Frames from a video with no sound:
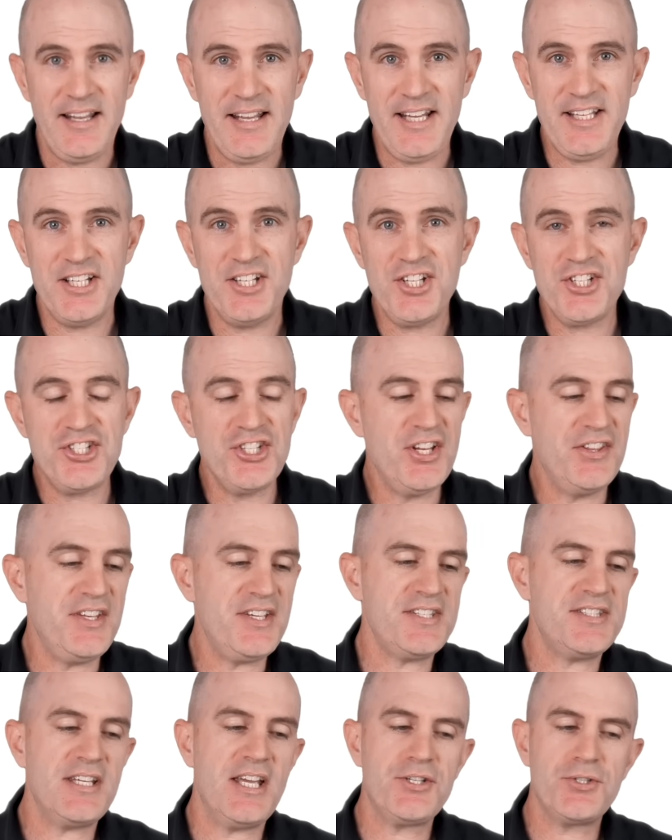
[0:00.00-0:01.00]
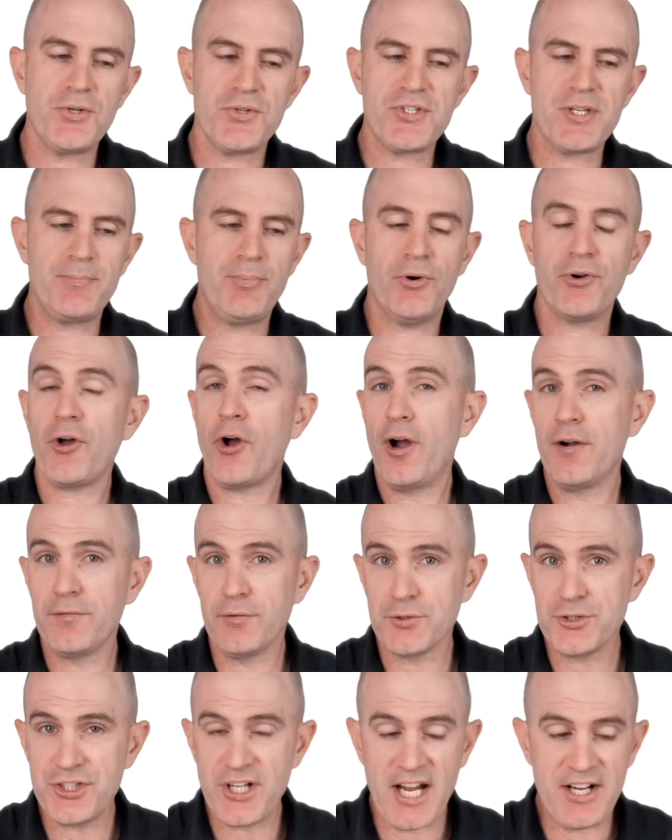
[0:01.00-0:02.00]
In addition to this, they do support
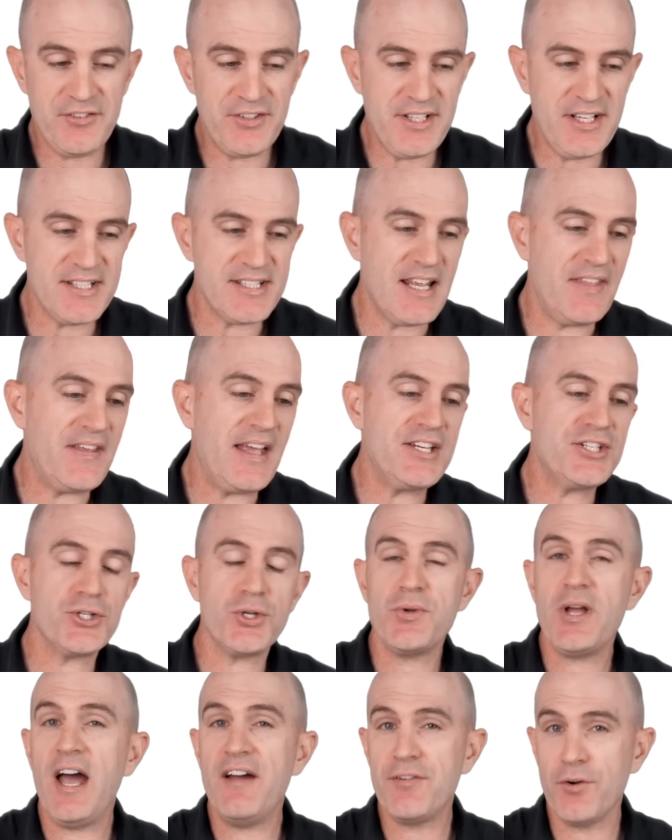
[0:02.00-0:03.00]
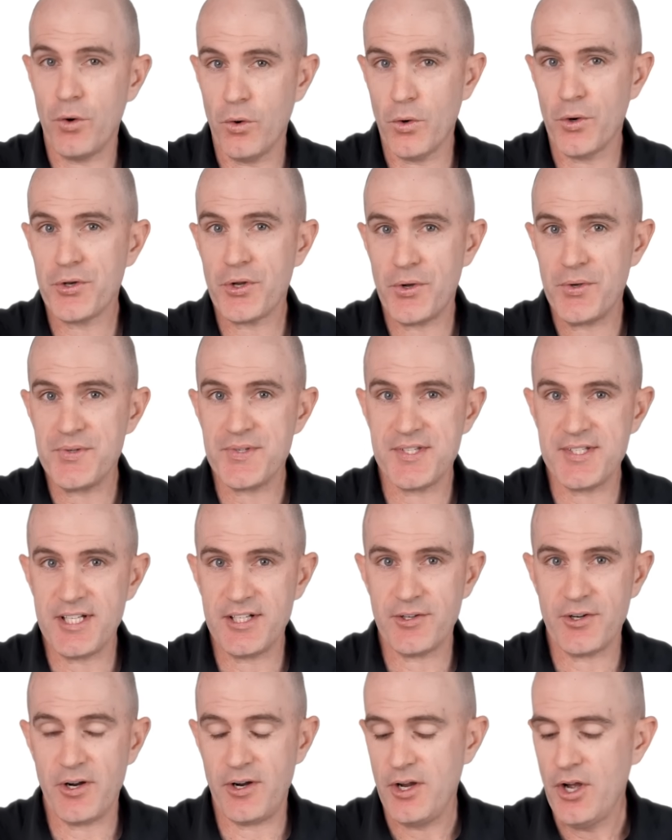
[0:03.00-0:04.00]
oval chain rings and they do have auto
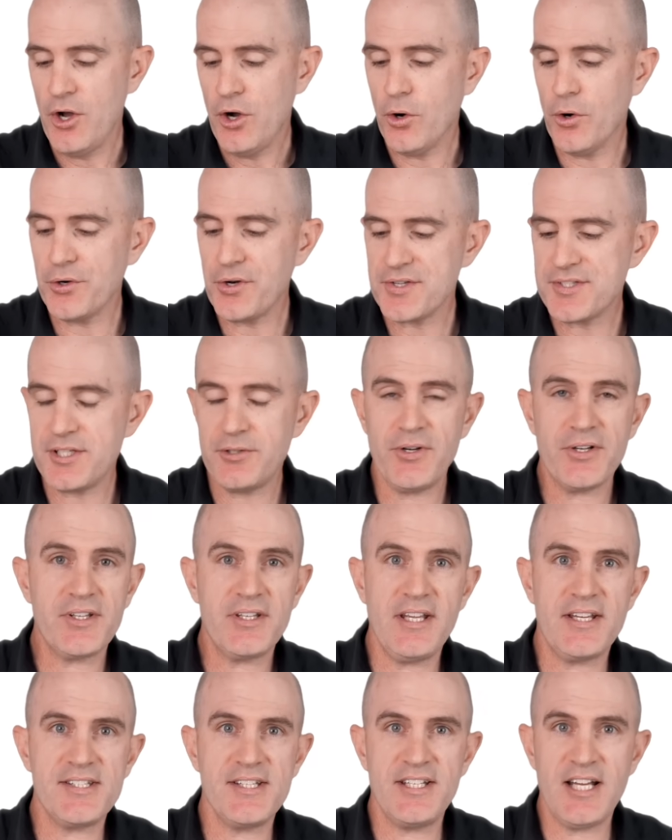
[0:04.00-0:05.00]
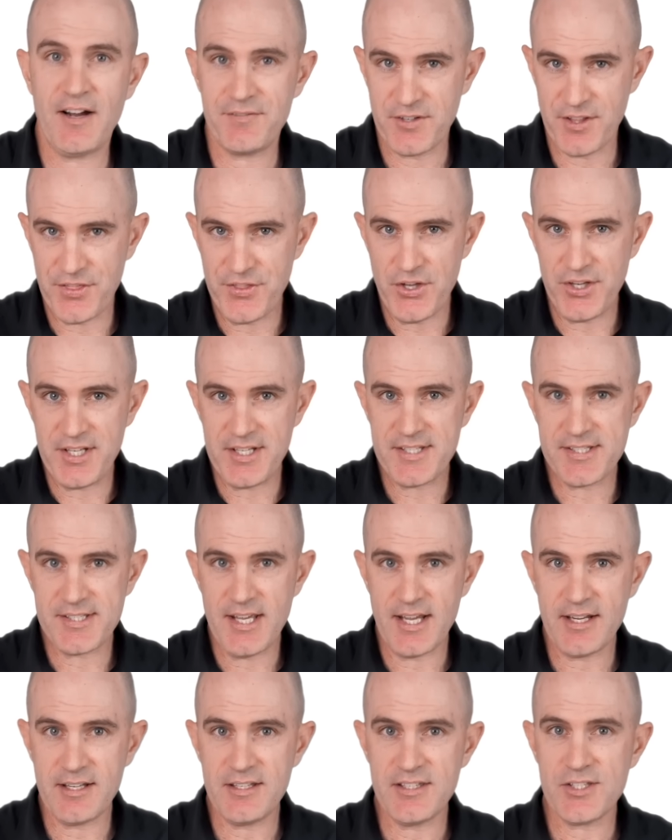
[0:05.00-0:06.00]
zero. Auto zero kicks in after 30
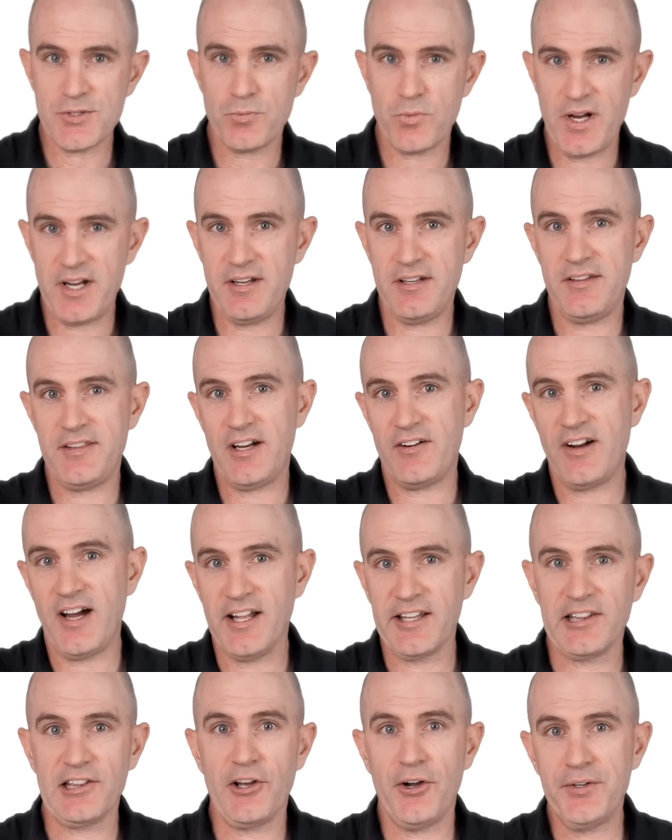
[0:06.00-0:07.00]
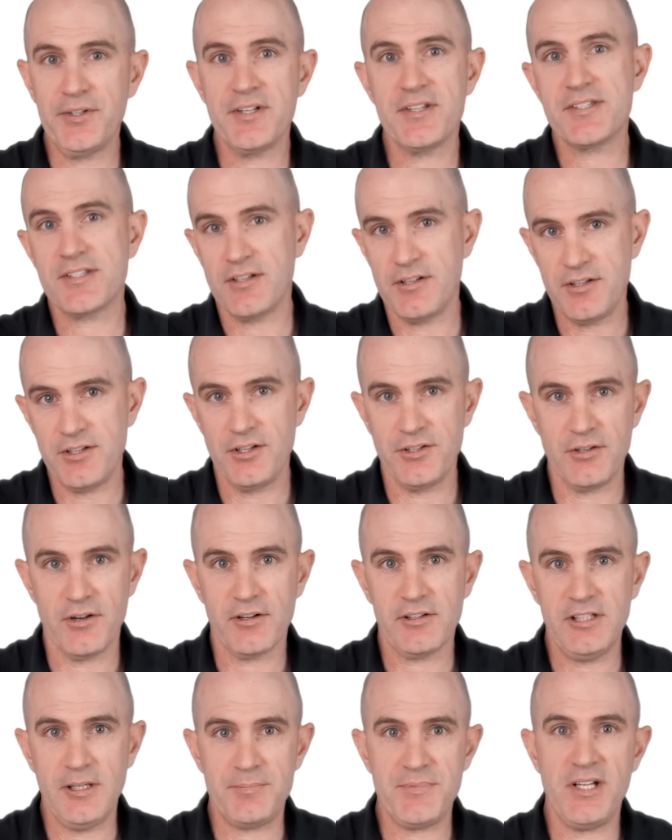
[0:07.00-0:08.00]
seconds when they're unloaded, so you're not
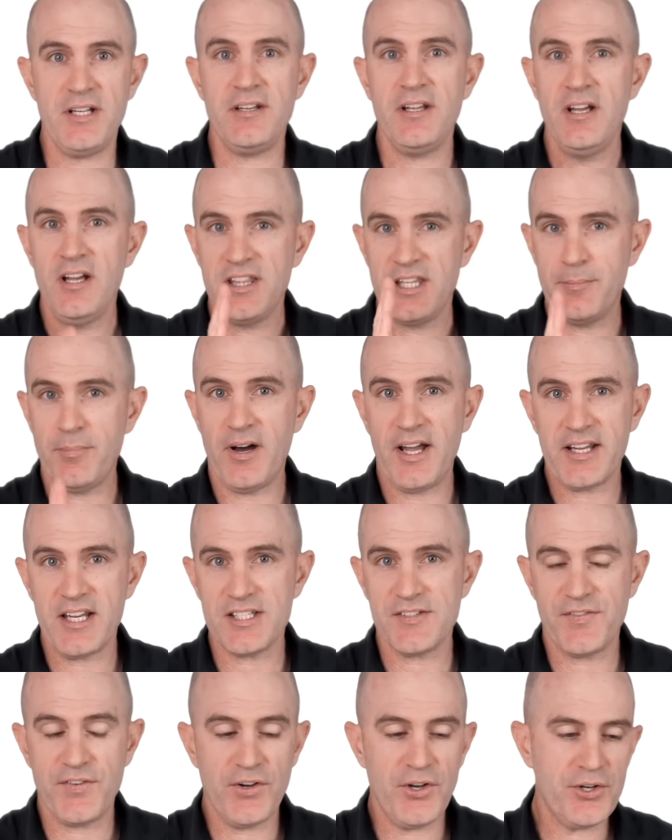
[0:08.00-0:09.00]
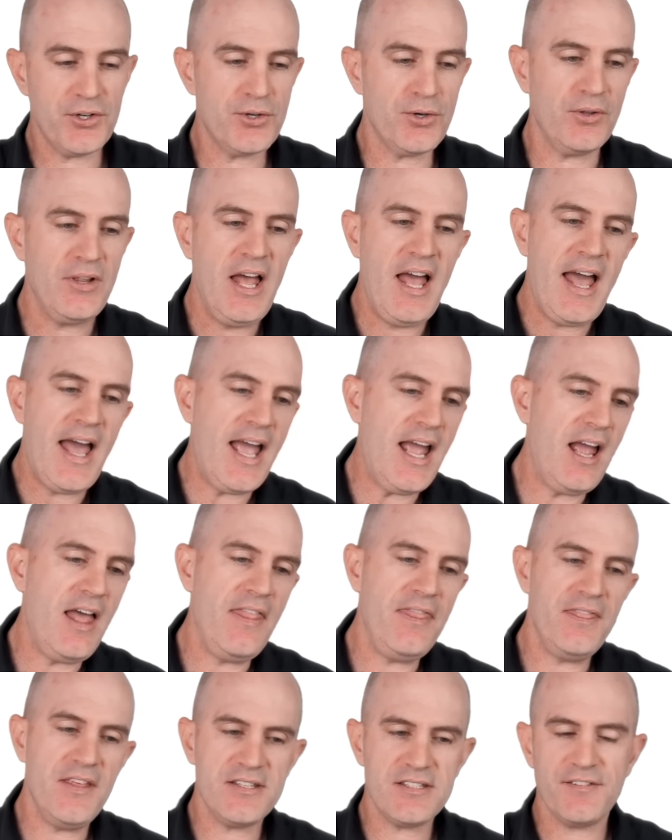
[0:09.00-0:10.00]
clipped in, the bike is vertical,
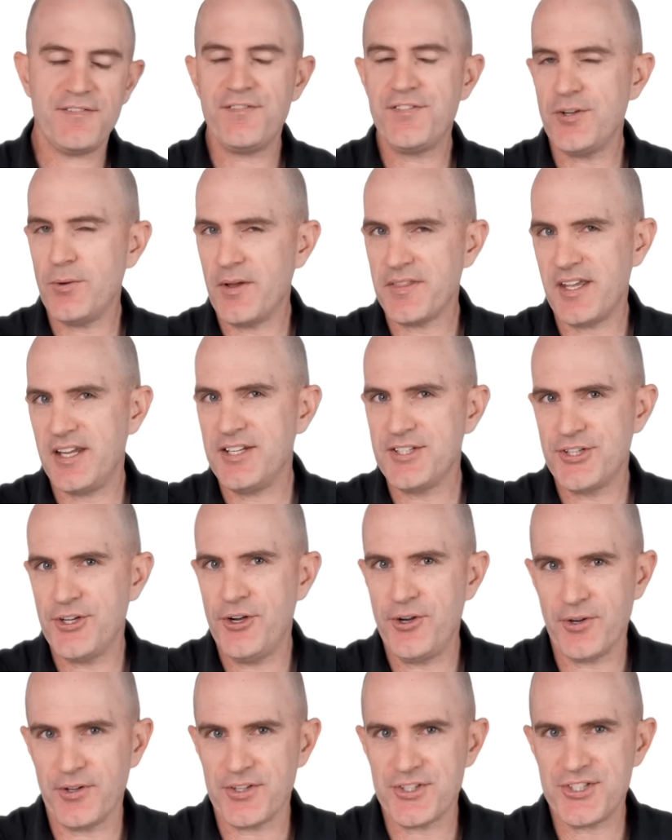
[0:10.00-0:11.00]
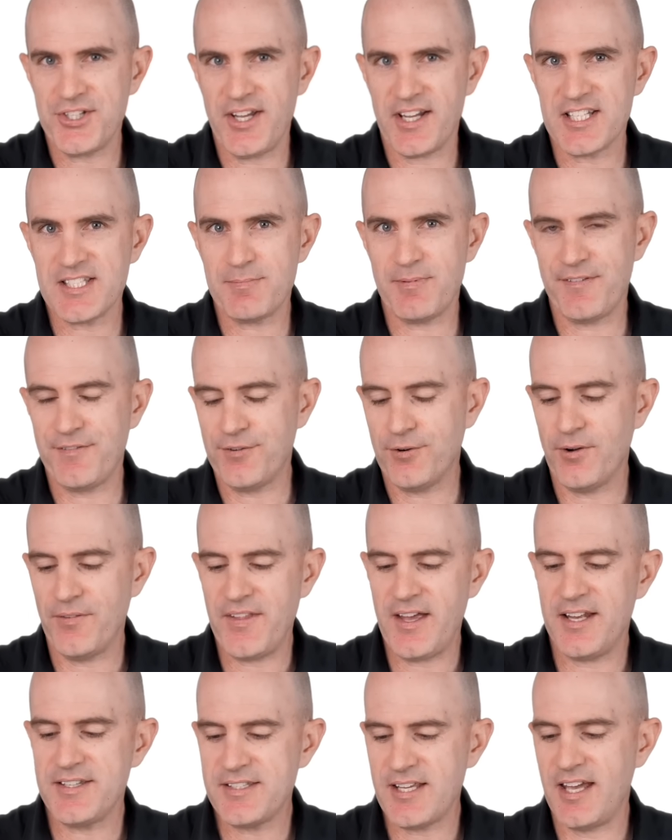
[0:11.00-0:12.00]
and there's a few other internal checks before
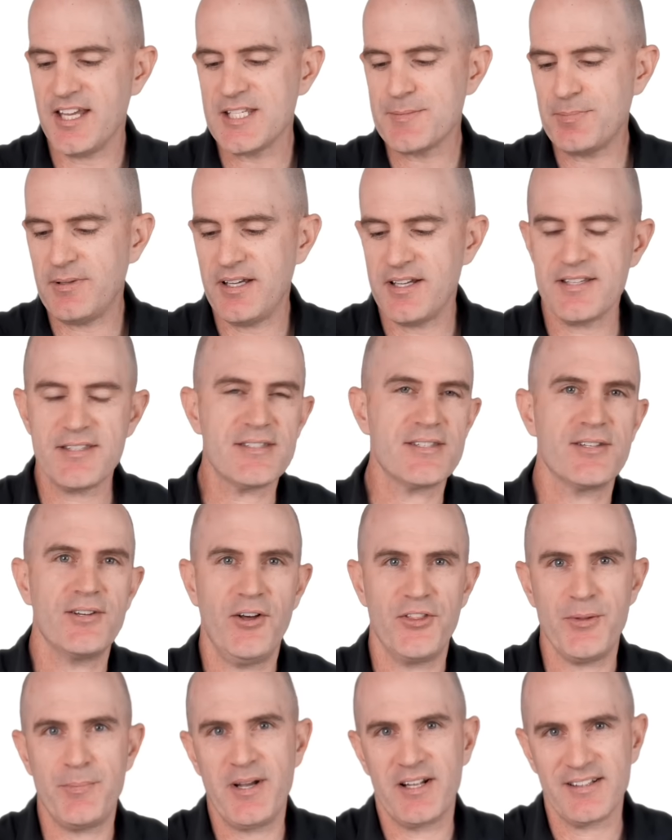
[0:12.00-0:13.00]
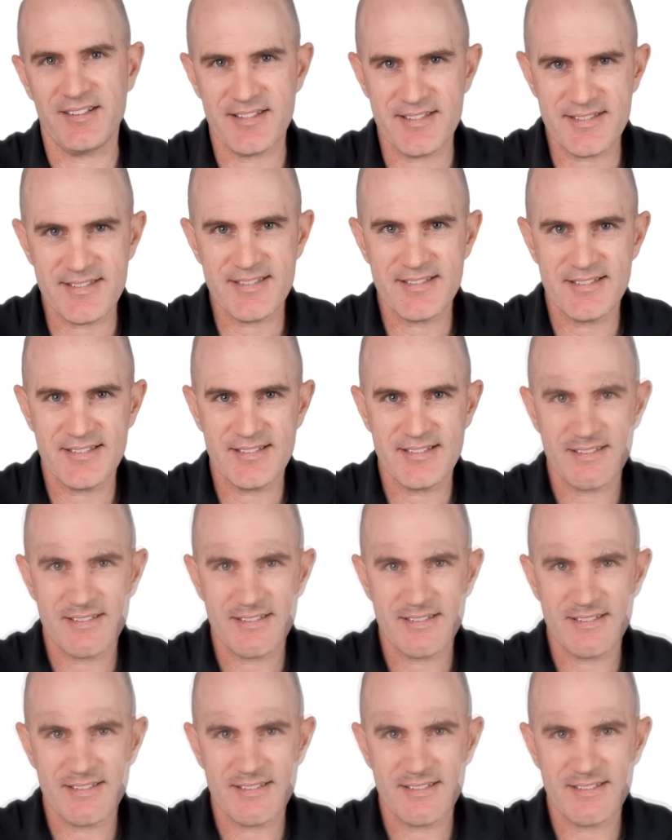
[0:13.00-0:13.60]
that takes place on the pedals.